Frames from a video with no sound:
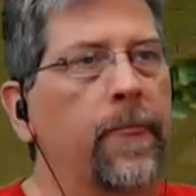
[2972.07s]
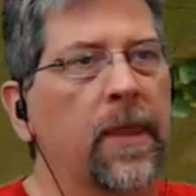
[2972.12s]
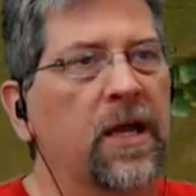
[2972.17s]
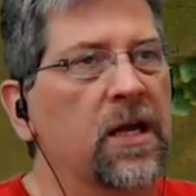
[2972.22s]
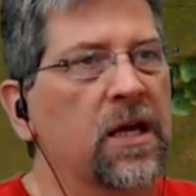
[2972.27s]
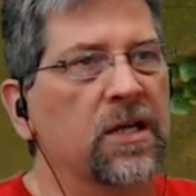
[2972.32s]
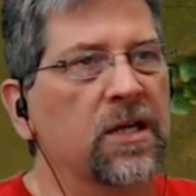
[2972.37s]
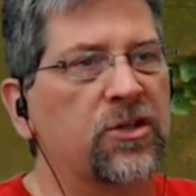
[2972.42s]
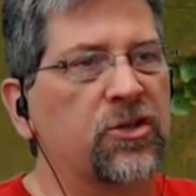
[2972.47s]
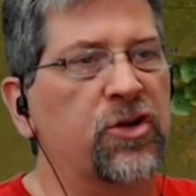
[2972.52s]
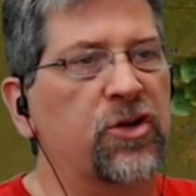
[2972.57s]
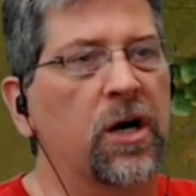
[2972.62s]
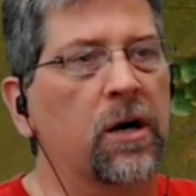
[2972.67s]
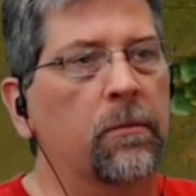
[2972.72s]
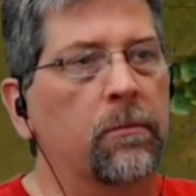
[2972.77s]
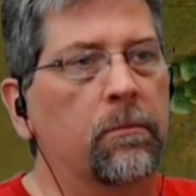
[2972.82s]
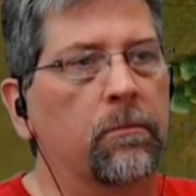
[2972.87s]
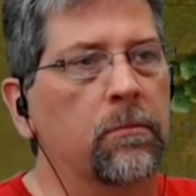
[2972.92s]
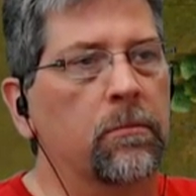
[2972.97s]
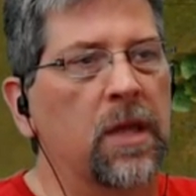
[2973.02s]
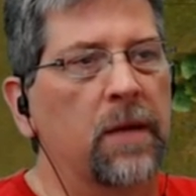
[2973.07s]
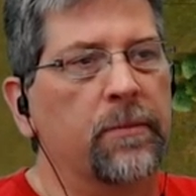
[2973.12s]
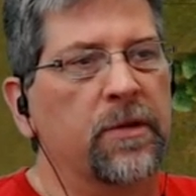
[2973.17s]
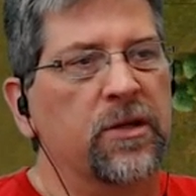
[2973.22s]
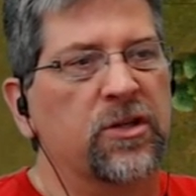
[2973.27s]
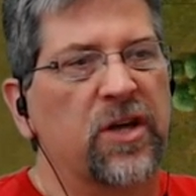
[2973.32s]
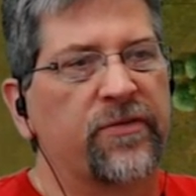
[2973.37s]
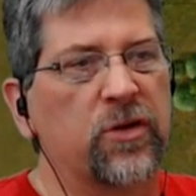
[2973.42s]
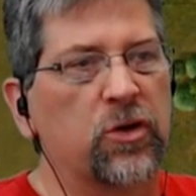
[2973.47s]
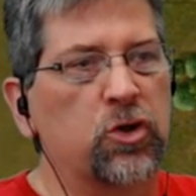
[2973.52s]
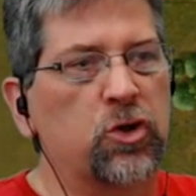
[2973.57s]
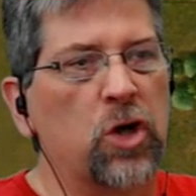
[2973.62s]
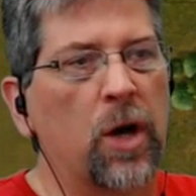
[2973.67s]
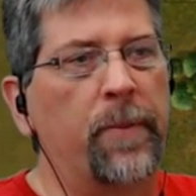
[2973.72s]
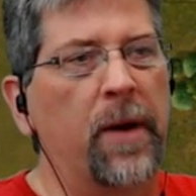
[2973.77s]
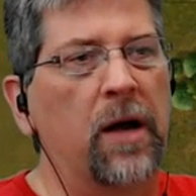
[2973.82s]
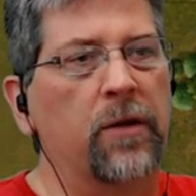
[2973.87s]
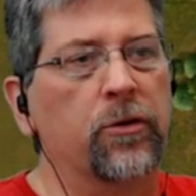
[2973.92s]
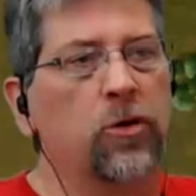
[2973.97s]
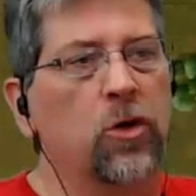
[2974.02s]
It's dumb. That means I have to jump
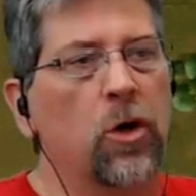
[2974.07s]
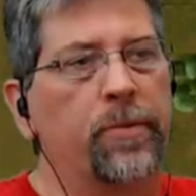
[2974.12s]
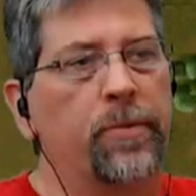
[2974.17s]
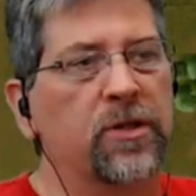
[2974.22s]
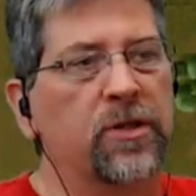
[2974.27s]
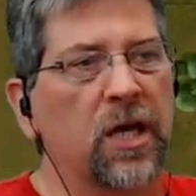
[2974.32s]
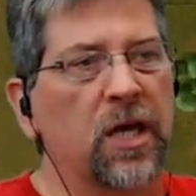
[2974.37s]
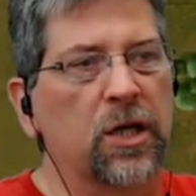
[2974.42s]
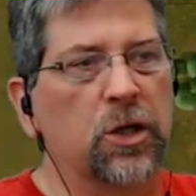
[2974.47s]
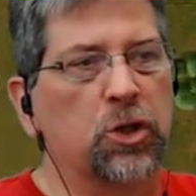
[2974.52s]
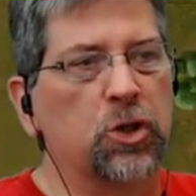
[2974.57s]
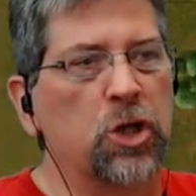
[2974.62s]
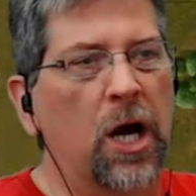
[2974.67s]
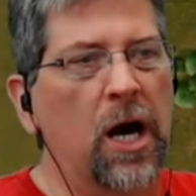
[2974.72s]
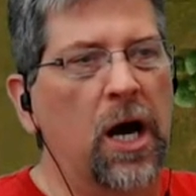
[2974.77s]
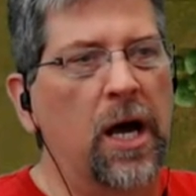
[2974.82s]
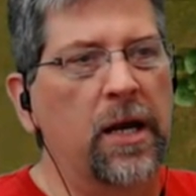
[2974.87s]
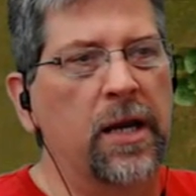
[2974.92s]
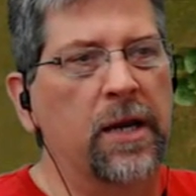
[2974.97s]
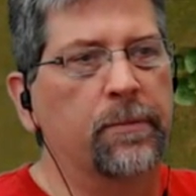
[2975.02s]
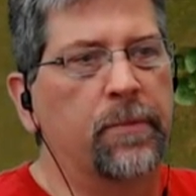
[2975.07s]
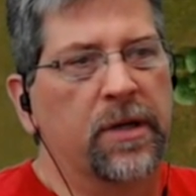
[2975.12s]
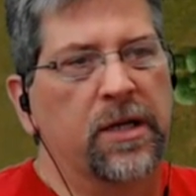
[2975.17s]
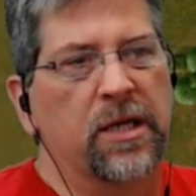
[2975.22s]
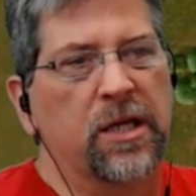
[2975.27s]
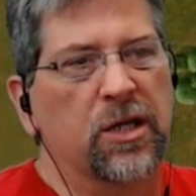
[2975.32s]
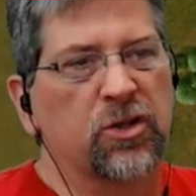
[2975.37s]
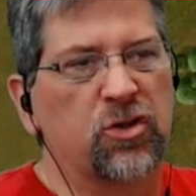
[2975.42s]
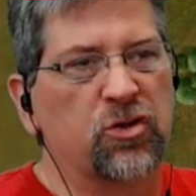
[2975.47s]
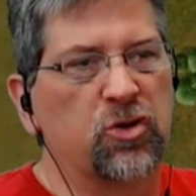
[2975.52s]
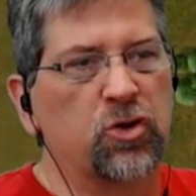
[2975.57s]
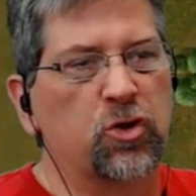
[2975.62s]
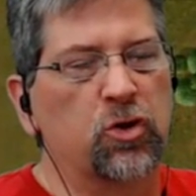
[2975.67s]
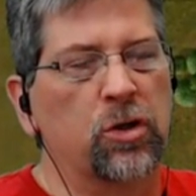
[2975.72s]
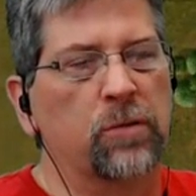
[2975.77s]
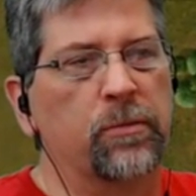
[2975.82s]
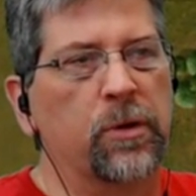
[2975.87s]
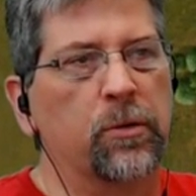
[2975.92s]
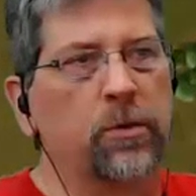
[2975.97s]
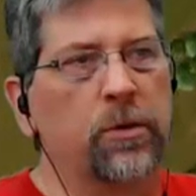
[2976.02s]
out in the open, take a shot, but he gets to shoot at
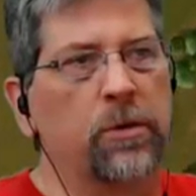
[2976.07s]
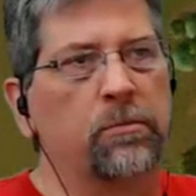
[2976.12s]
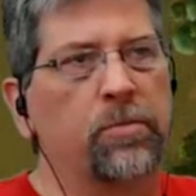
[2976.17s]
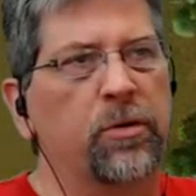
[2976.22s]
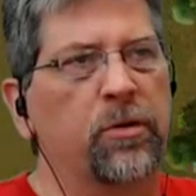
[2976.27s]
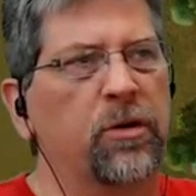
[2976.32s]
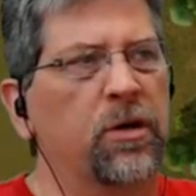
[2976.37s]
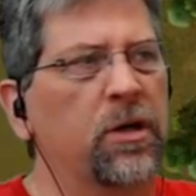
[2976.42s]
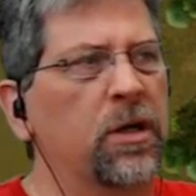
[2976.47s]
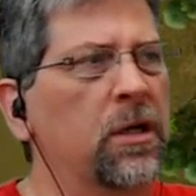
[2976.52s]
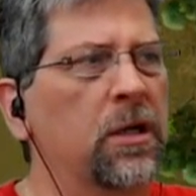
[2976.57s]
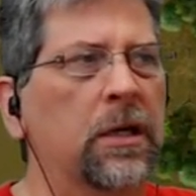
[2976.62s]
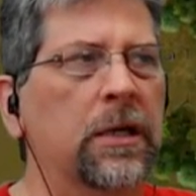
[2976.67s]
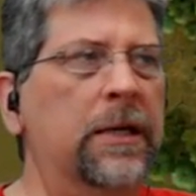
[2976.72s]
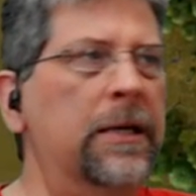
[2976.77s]
me with impunity.